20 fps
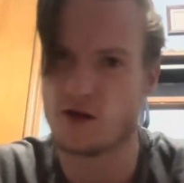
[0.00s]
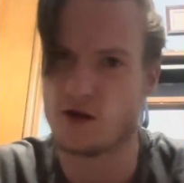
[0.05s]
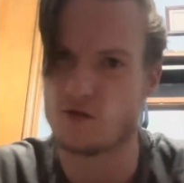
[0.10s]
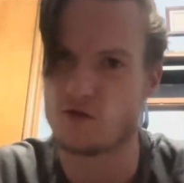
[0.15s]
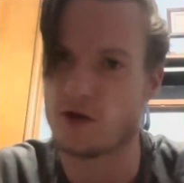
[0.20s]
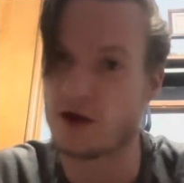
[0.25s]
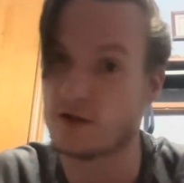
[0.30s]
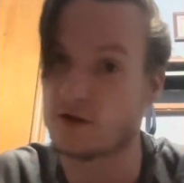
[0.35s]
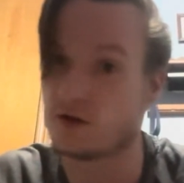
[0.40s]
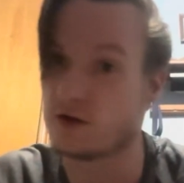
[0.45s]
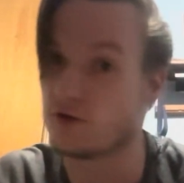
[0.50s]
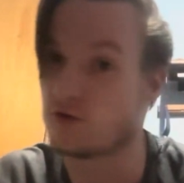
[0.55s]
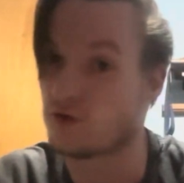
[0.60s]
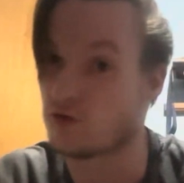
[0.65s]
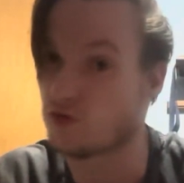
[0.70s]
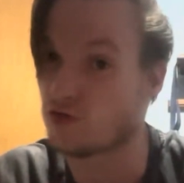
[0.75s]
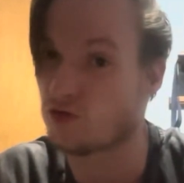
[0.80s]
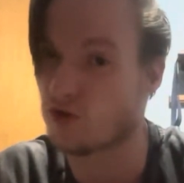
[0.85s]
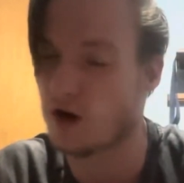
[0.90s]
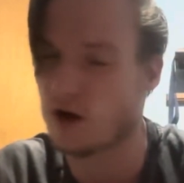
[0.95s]
I'd rather use a
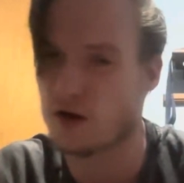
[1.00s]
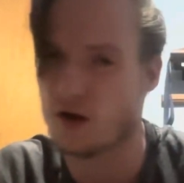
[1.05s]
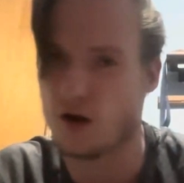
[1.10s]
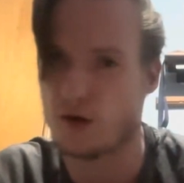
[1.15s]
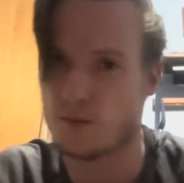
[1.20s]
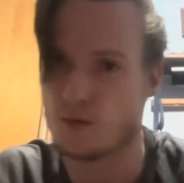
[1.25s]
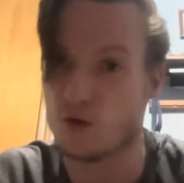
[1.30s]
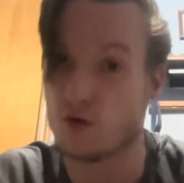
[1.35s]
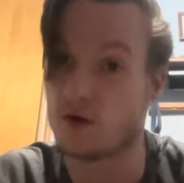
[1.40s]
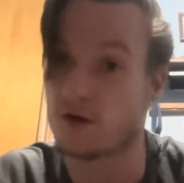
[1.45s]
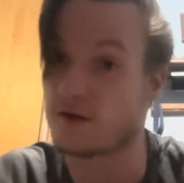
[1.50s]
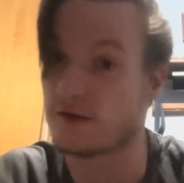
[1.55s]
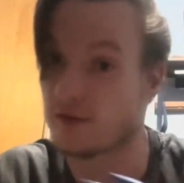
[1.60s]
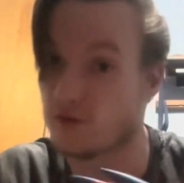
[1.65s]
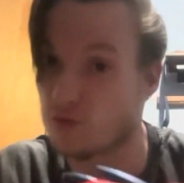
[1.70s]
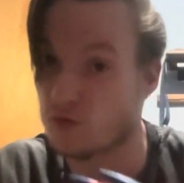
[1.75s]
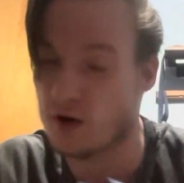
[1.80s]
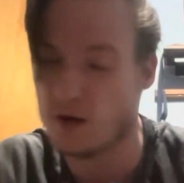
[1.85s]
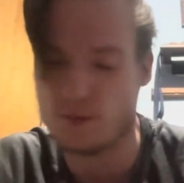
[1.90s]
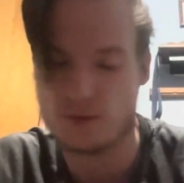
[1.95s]
Strongarm or a
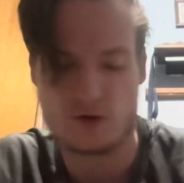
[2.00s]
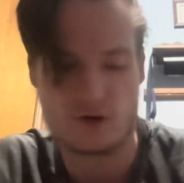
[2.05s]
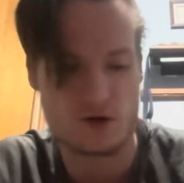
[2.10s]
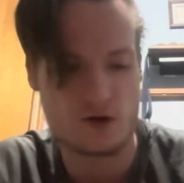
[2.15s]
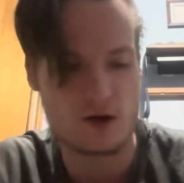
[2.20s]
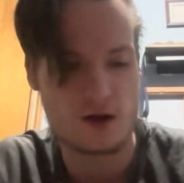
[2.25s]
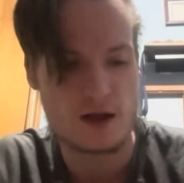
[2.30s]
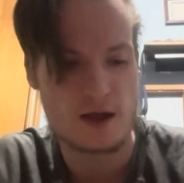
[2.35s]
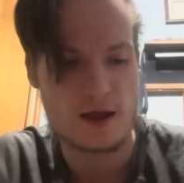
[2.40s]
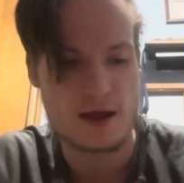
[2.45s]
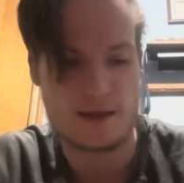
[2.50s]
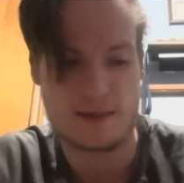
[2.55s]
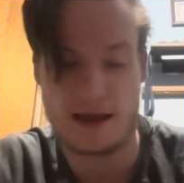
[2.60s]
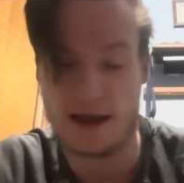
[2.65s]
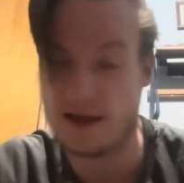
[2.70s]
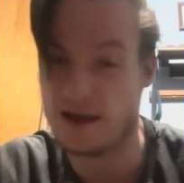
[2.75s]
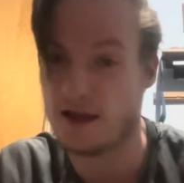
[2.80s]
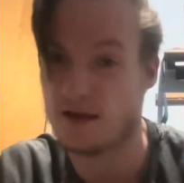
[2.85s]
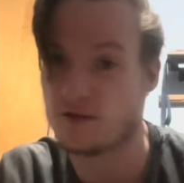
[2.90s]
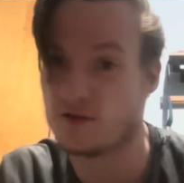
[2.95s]
Disruptor. In
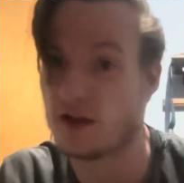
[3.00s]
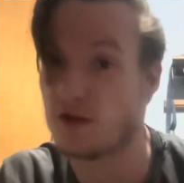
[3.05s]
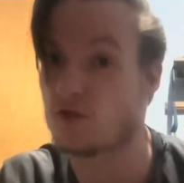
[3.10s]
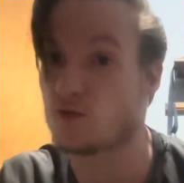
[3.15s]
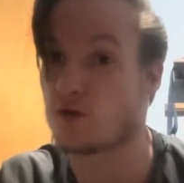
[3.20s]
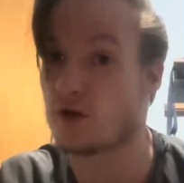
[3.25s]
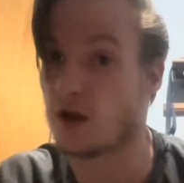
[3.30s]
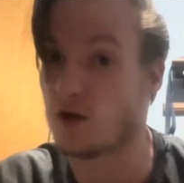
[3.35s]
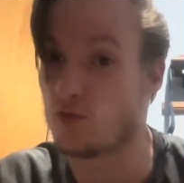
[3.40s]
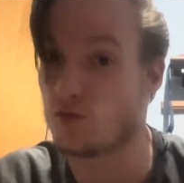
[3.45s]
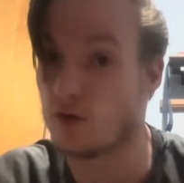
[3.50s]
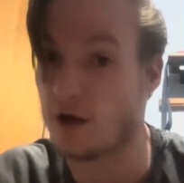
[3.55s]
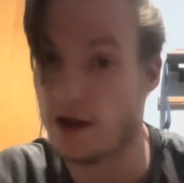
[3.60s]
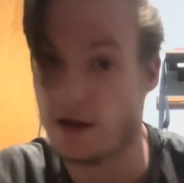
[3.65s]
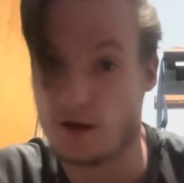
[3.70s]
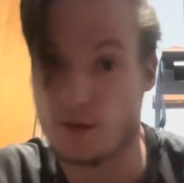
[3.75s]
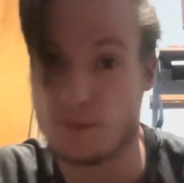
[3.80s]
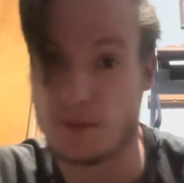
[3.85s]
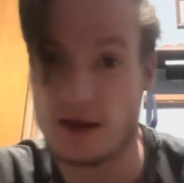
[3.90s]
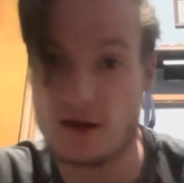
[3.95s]
that case, that's what I would
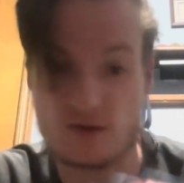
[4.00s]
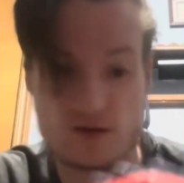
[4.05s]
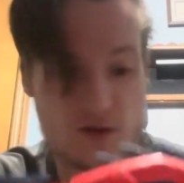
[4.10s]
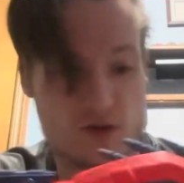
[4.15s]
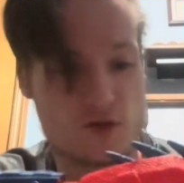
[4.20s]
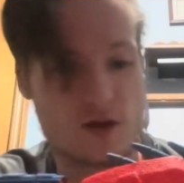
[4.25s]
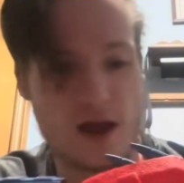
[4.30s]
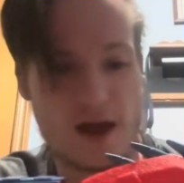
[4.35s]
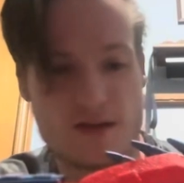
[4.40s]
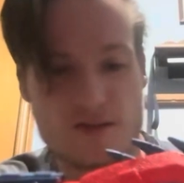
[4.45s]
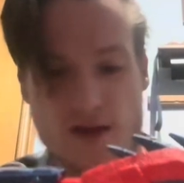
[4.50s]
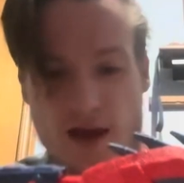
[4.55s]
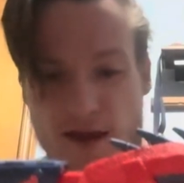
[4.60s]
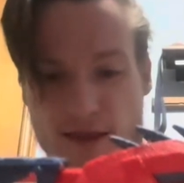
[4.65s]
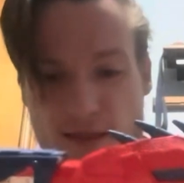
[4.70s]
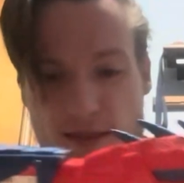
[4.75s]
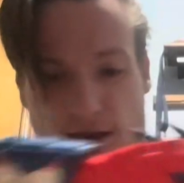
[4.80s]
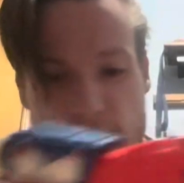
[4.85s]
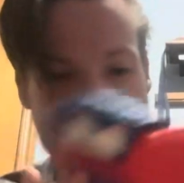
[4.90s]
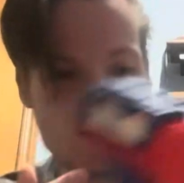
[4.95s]
recommend to you guys. I
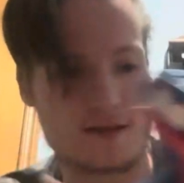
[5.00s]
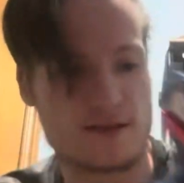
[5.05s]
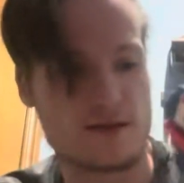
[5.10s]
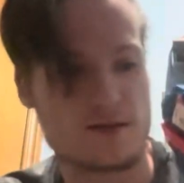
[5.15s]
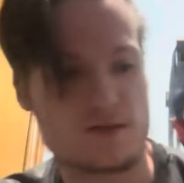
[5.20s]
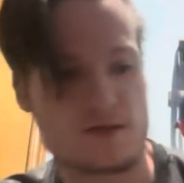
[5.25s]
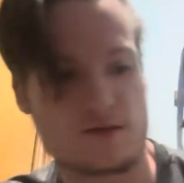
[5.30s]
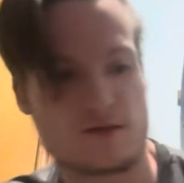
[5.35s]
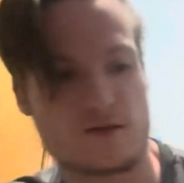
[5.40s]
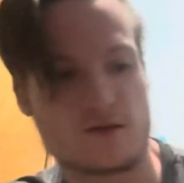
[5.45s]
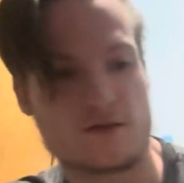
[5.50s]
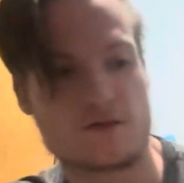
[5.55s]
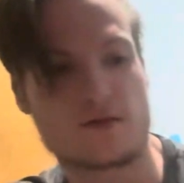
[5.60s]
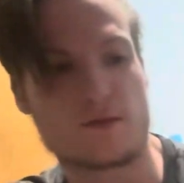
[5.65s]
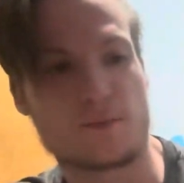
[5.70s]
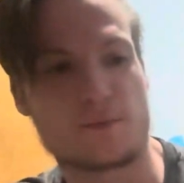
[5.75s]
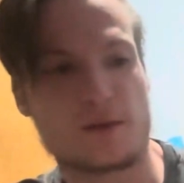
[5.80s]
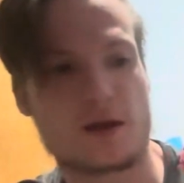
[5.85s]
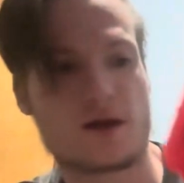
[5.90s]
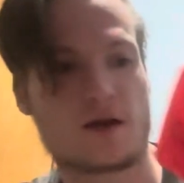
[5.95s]
think that this is just a
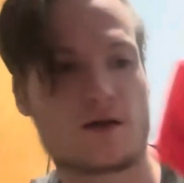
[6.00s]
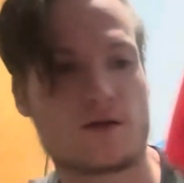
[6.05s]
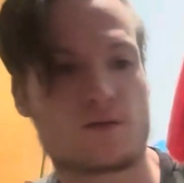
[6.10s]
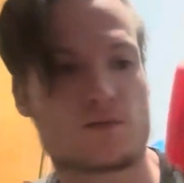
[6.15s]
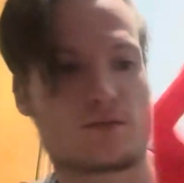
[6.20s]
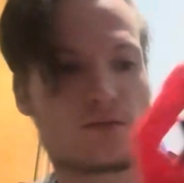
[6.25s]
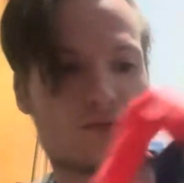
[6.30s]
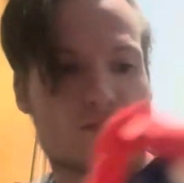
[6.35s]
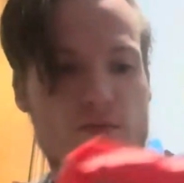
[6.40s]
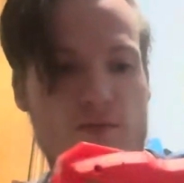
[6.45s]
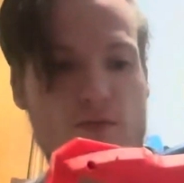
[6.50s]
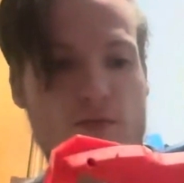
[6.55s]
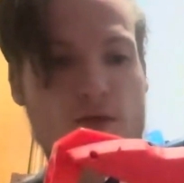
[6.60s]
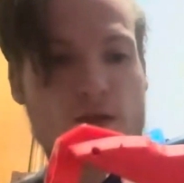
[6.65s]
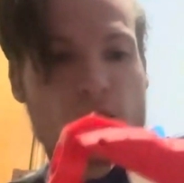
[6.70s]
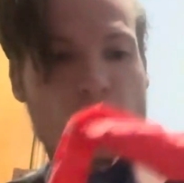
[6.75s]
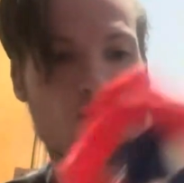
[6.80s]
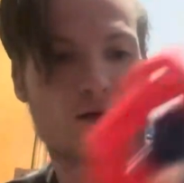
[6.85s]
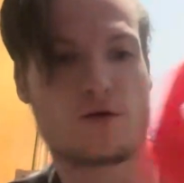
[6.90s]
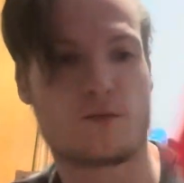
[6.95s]

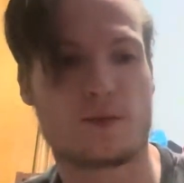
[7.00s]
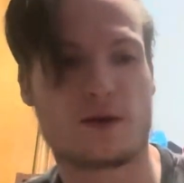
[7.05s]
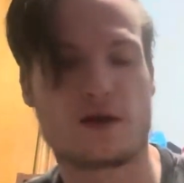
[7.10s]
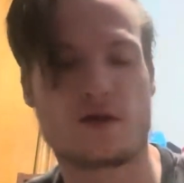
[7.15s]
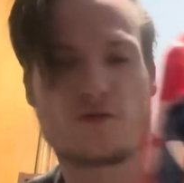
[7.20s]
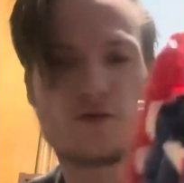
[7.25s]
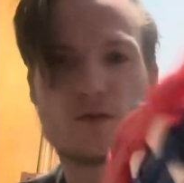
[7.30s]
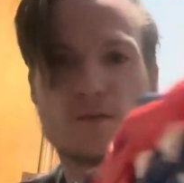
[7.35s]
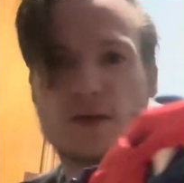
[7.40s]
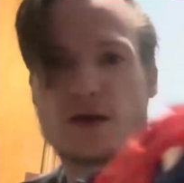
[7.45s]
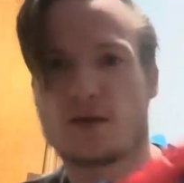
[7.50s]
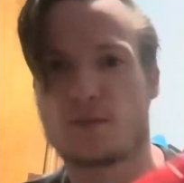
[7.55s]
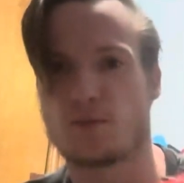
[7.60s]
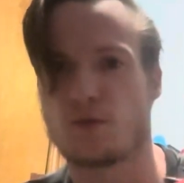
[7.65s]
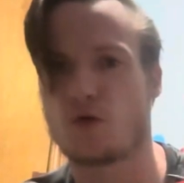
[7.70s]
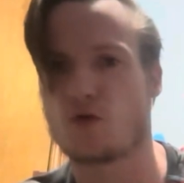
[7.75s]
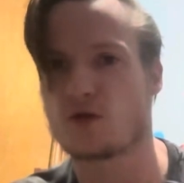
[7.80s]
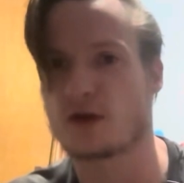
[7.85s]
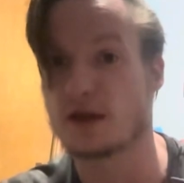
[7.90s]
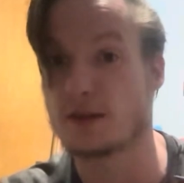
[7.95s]
little bit of a big
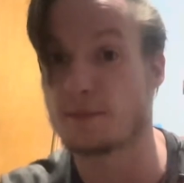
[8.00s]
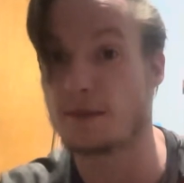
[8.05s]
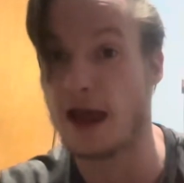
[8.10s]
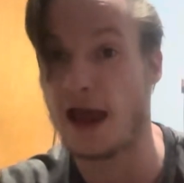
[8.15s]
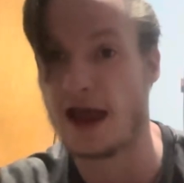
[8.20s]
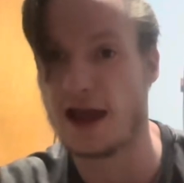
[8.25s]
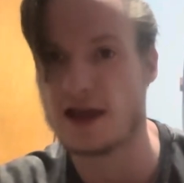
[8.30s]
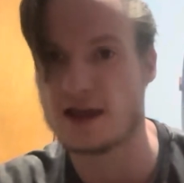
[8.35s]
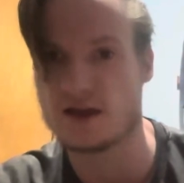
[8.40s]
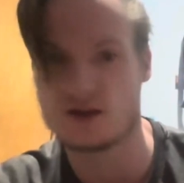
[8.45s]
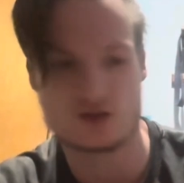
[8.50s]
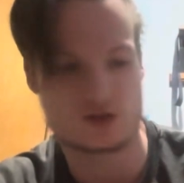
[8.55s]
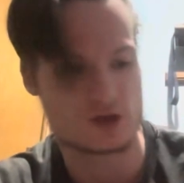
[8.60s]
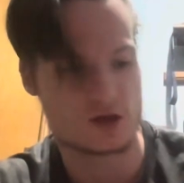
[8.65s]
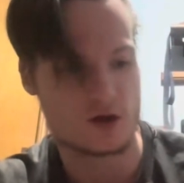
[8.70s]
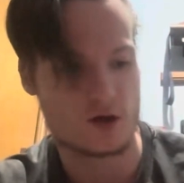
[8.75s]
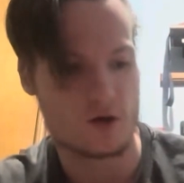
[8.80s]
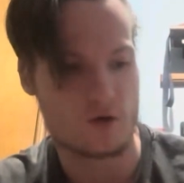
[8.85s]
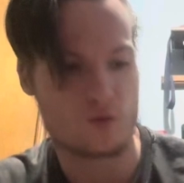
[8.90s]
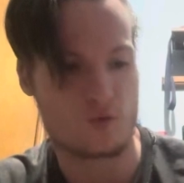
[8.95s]
bulky package
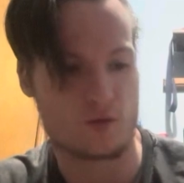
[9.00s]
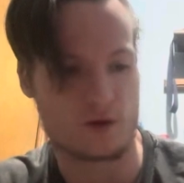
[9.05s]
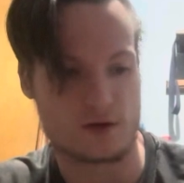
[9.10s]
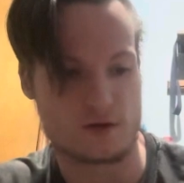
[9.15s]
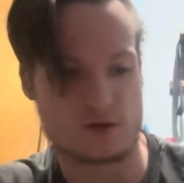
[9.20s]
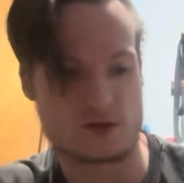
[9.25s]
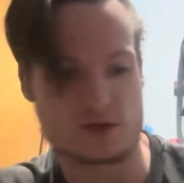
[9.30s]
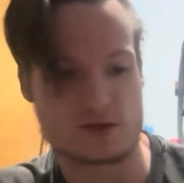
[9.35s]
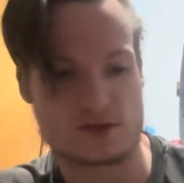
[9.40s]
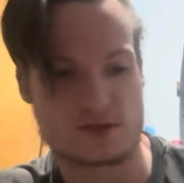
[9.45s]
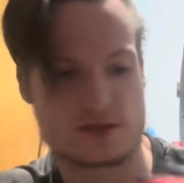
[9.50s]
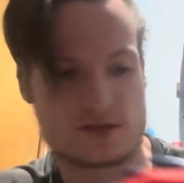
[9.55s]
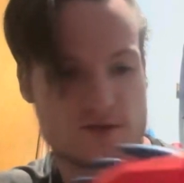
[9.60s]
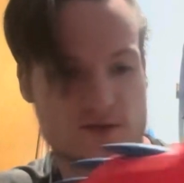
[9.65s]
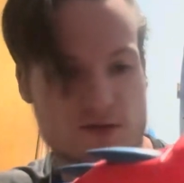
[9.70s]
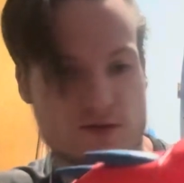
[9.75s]
with just